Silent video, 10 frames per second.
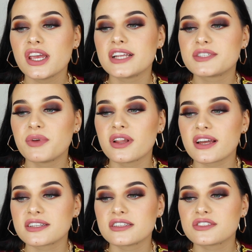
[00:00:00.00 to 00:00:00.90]
It's been
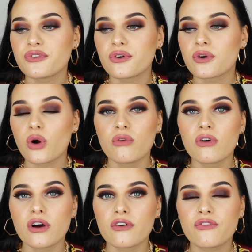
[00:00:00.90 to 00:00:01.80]
like this for
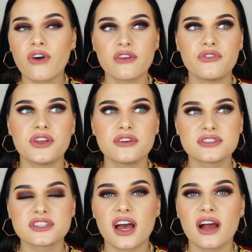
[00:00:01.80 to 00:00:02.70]
over 5
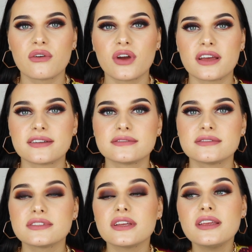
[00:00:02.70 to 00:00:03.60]
years now,
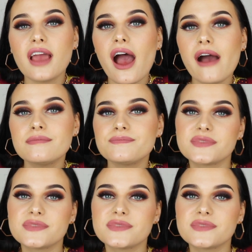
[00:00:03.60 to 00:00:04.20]
and yeah,